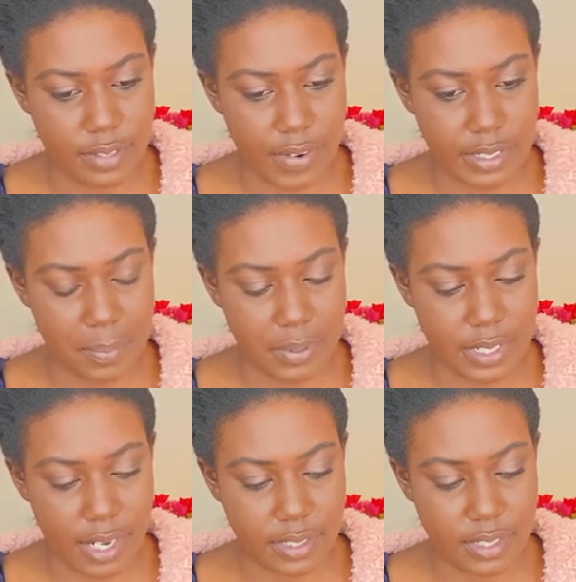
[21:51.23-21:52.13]
divinely
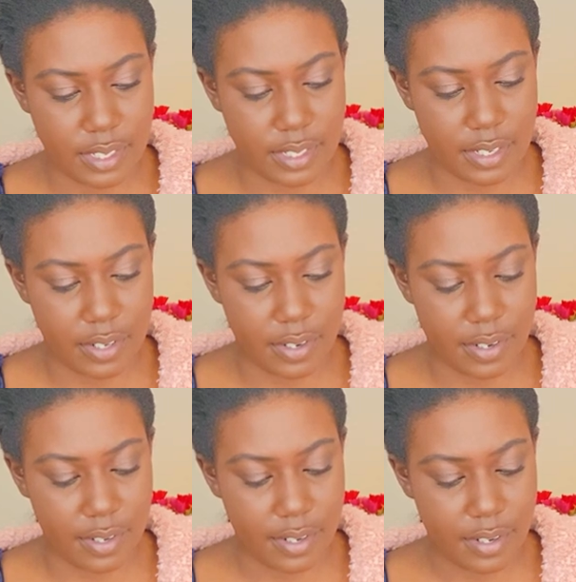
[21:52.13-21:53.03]
protected here.